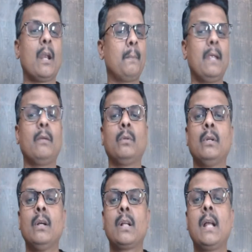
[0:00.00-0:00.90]
will be
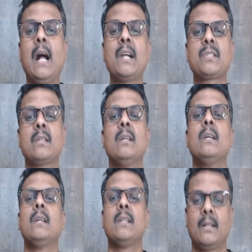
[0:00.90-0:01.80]
guards
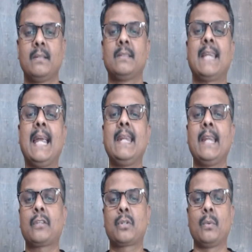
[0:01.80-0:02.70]
standing
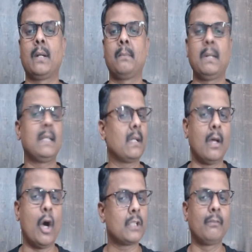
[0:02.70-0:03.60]
next to it. But the
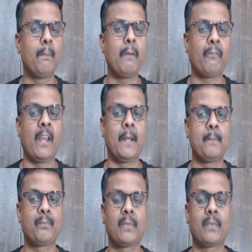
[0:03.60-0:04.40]
horse will be free.